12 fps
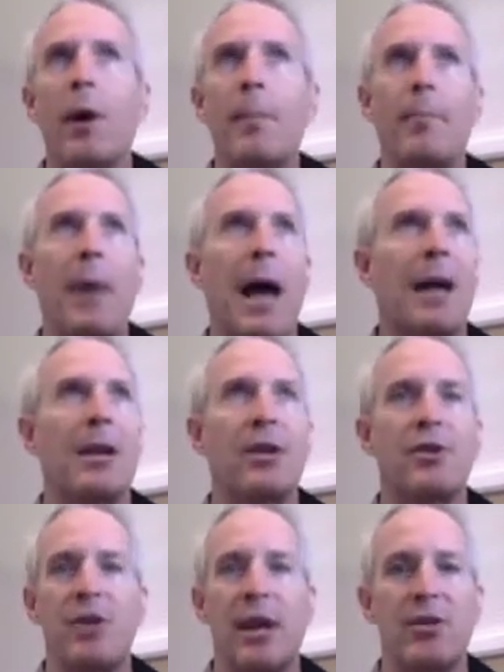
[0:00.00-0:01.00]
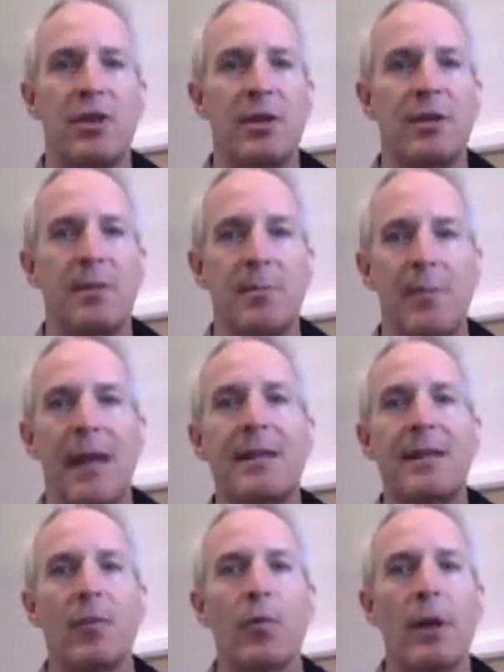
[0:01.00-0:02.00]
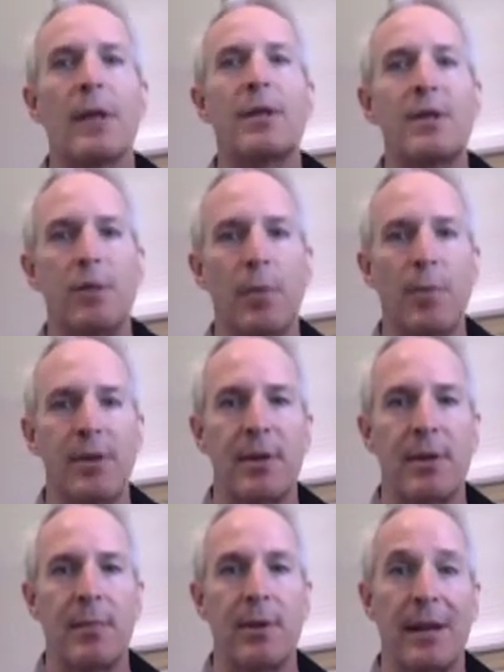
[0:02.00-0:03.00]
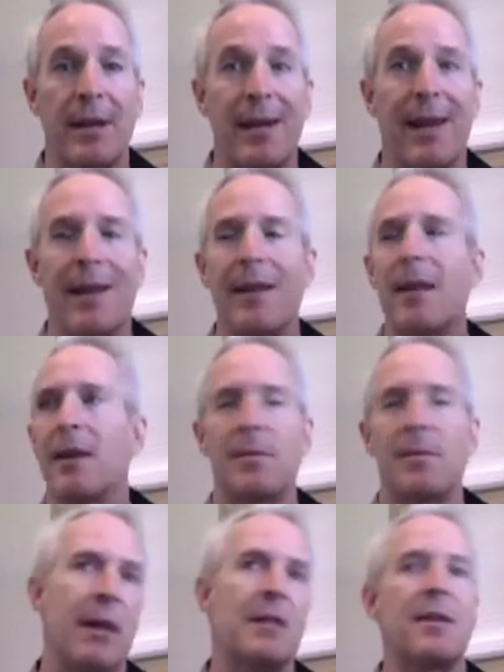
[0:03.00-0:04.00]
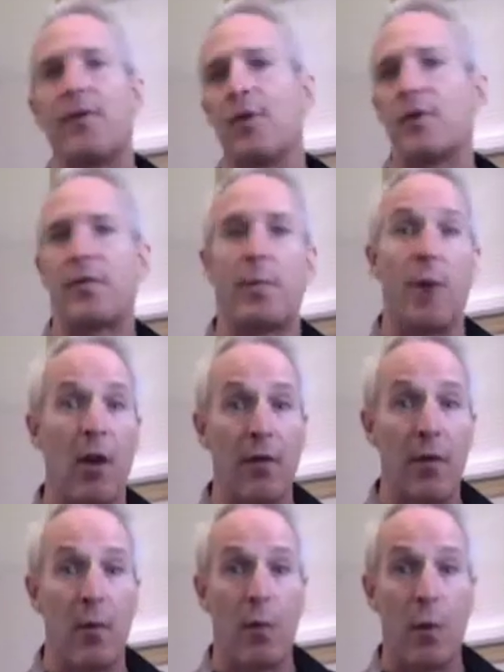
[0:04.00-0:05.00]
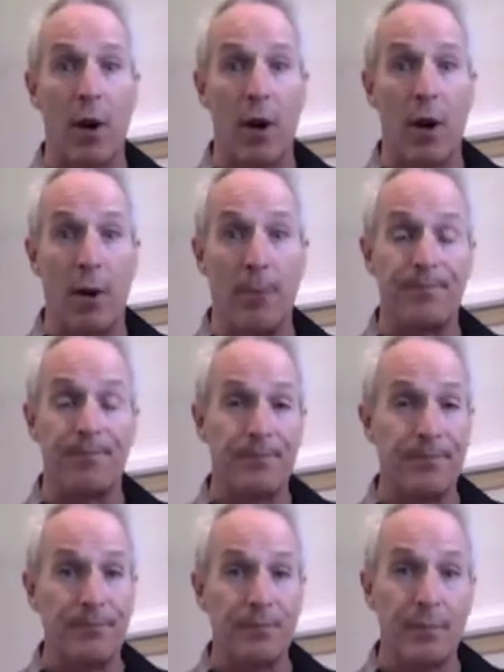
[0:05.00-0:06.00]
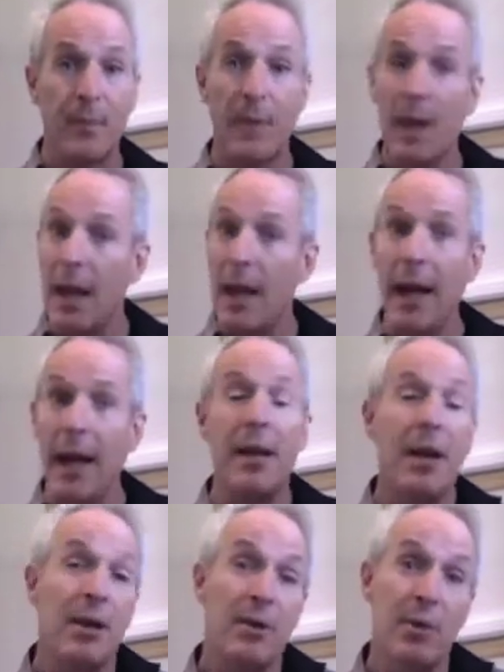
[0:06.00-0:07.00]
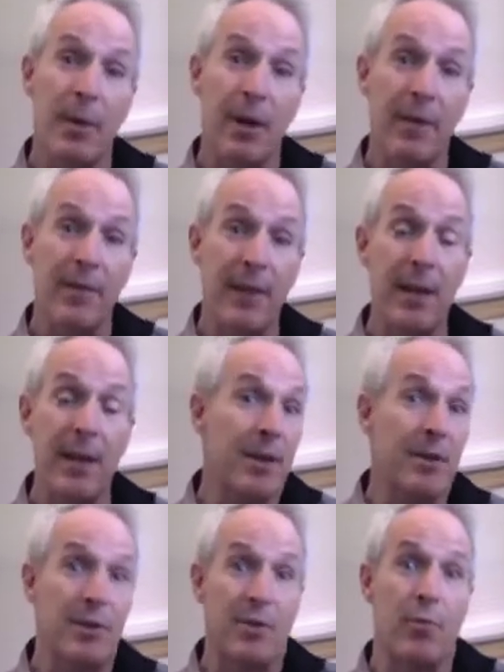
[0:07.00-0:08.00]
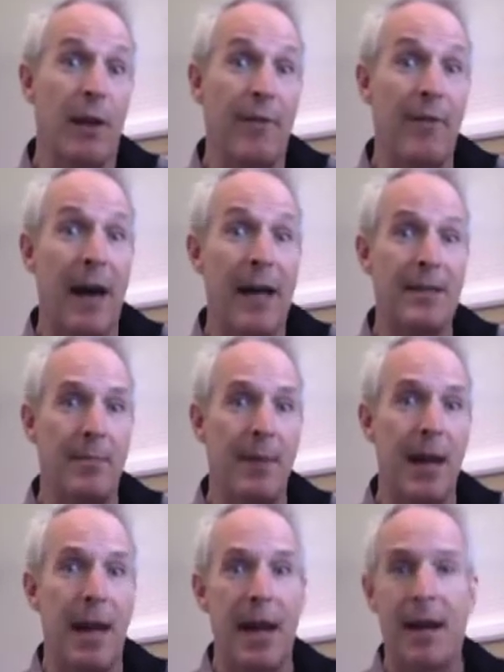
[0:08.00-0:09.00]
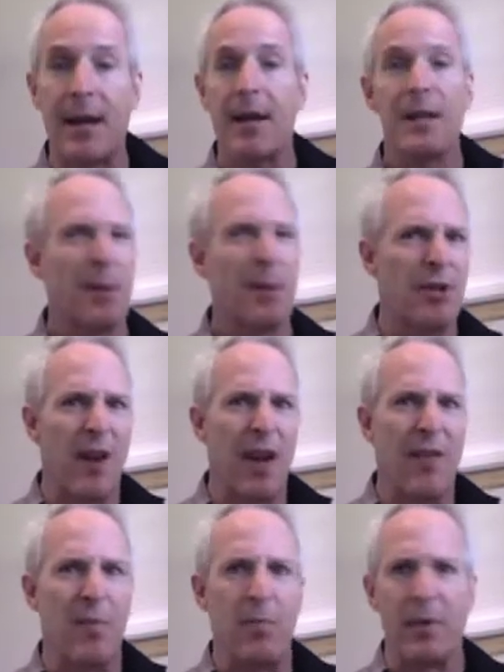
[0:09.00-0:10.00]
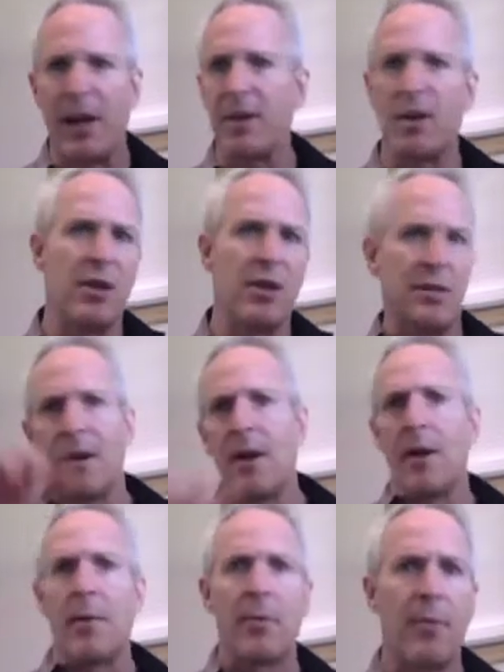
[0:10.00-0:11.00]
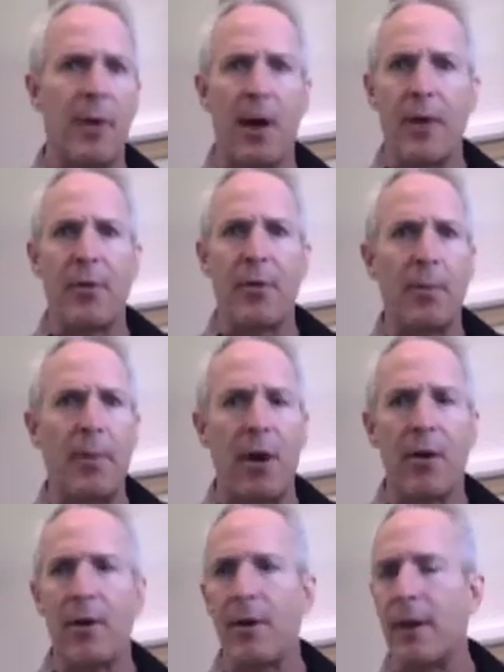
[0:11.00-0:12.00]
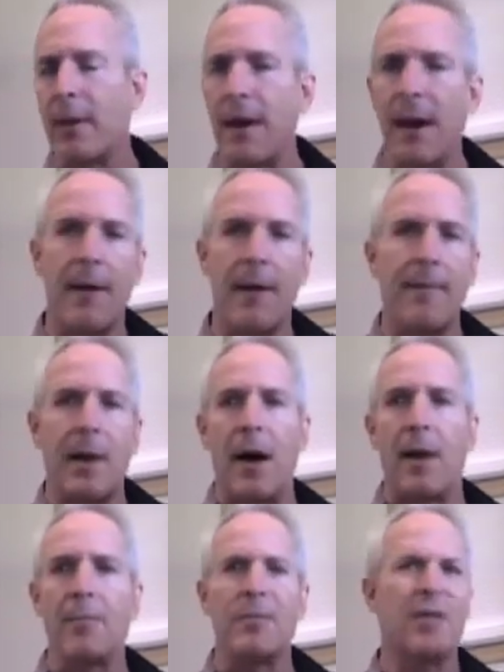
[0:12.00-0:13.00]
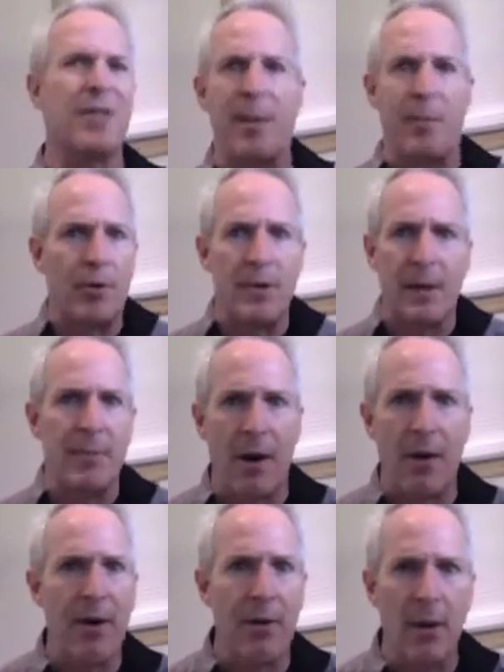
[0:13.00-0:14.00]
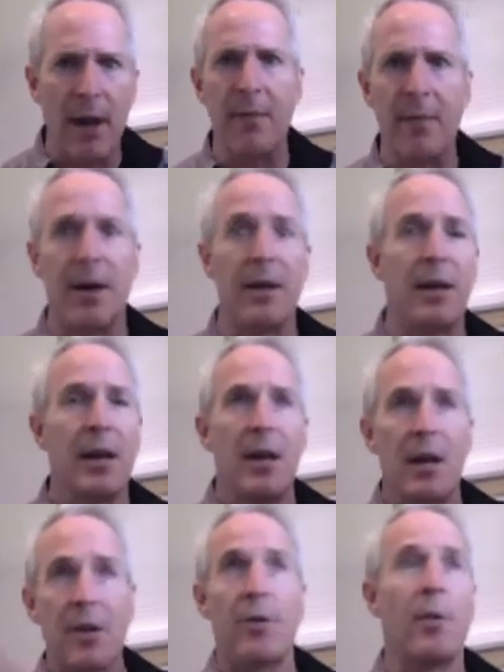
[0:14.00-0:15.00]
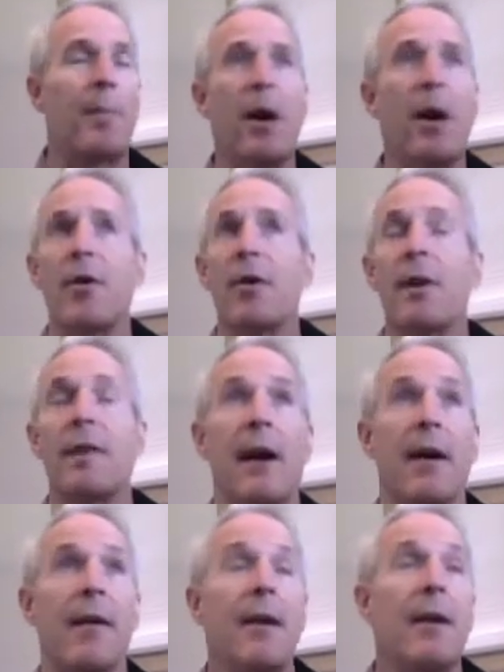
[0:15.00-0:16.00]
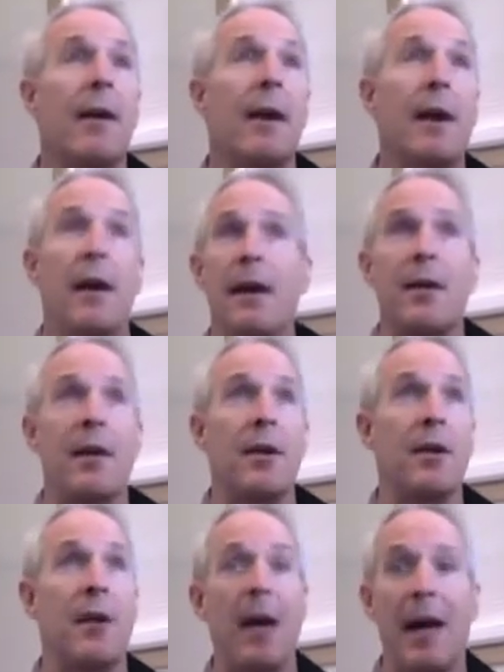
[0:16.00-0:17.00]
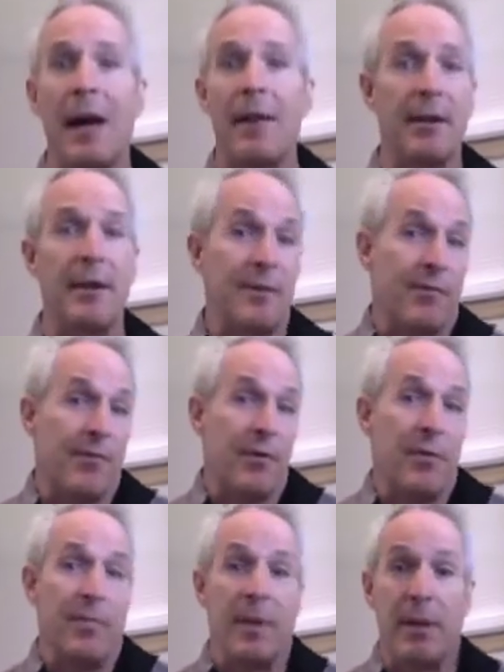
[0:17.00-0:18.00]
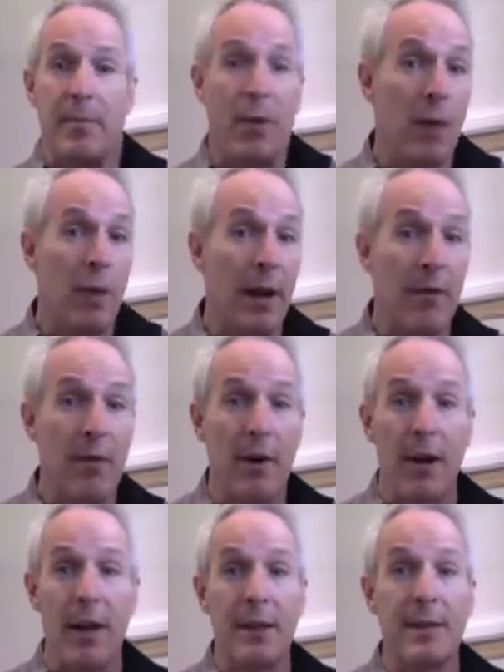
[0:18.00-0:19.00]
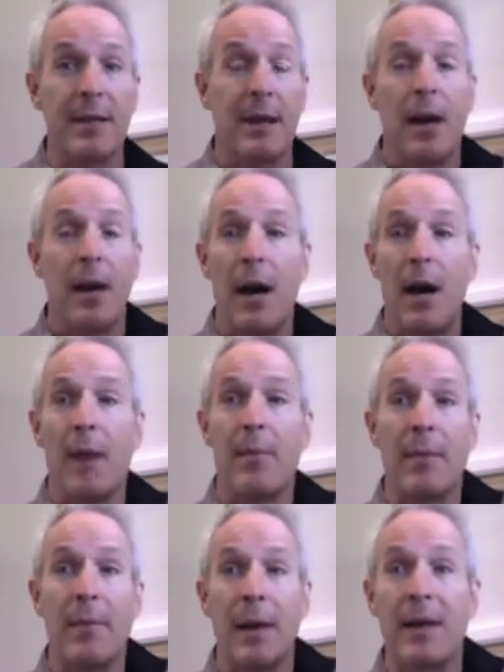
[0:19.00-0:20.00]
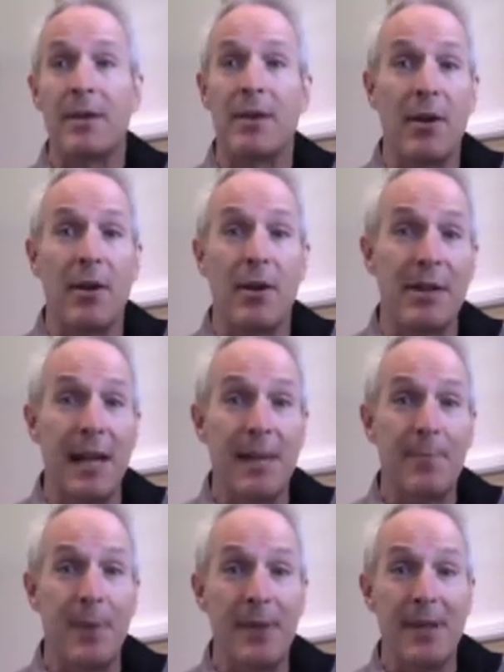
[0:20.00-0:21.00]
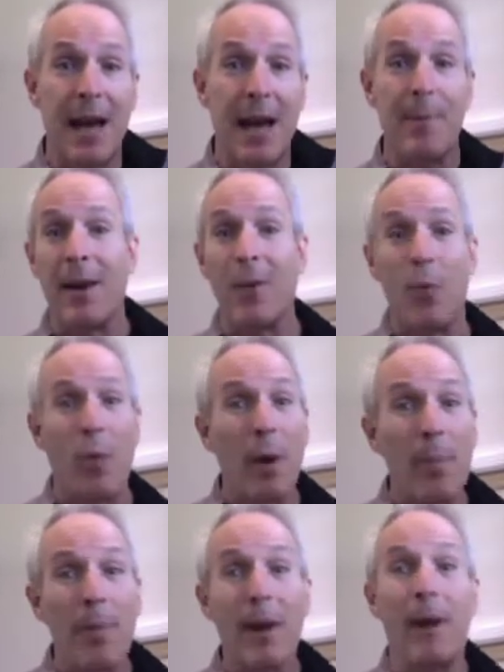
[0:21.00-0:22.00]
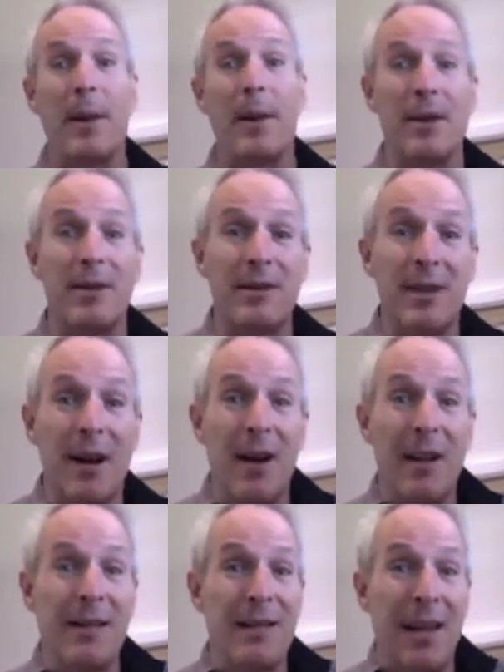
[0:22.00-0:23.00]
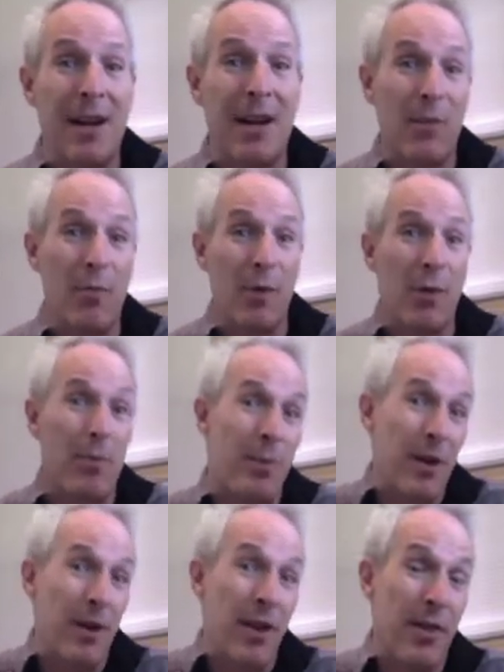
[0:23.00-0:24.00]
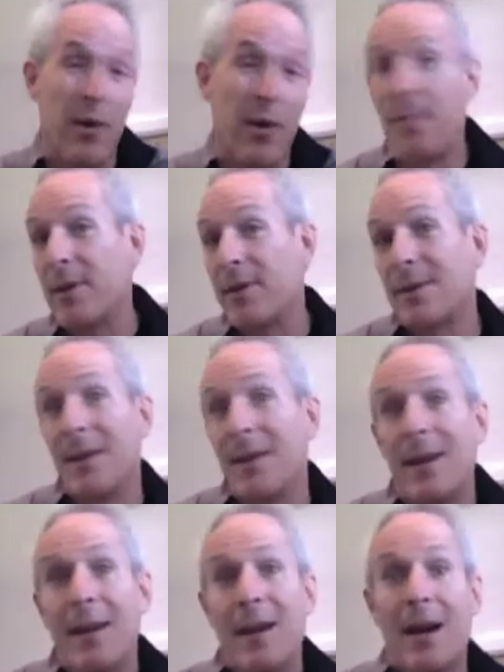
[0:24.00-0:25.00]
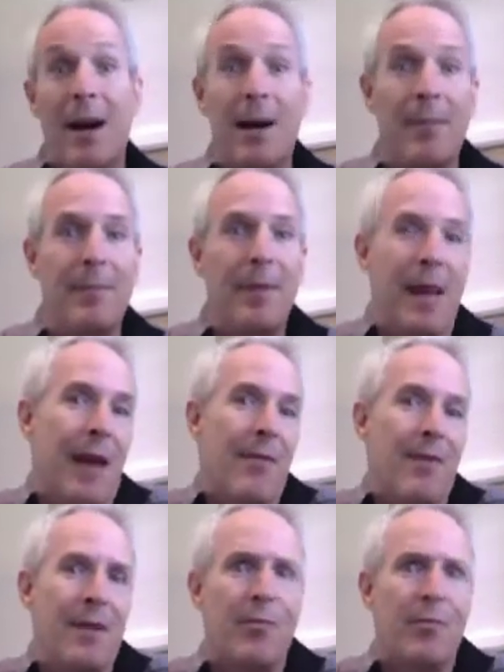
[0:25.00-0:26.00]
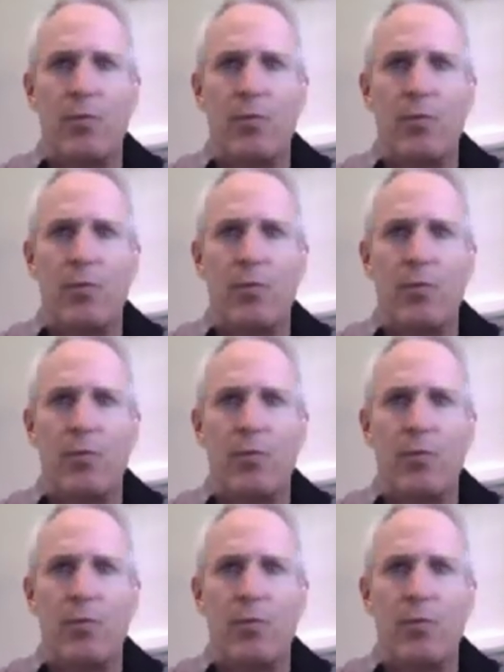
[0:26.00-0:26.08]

package that just makes it really super simple to get these amazing foods from all over the world. And super convenient because it's really fast to make, especially if you have a blender, just throw the powder in there, just like a protein powder, right? But you throw the powder in there and then add in some fruit, peanut butter, whatever it is that makes your taste buds happy, whip it up and you're done. Take it on the road, put it in a thermos, have it,